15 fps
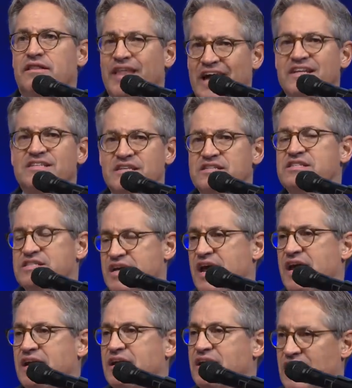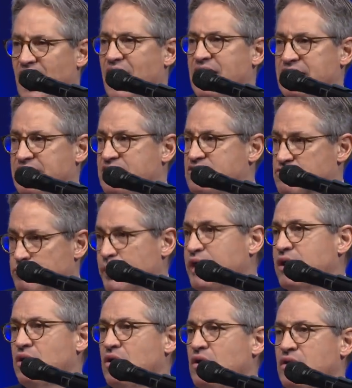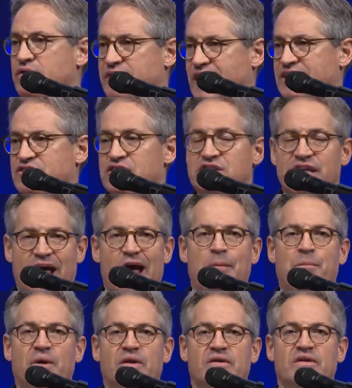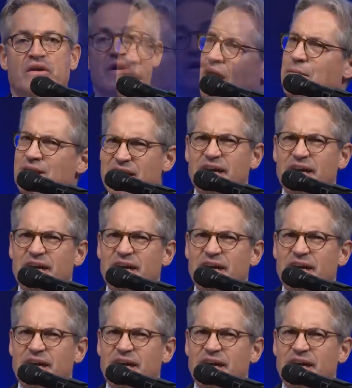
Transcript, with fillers: That is insane. God is real. That just happened. Now, it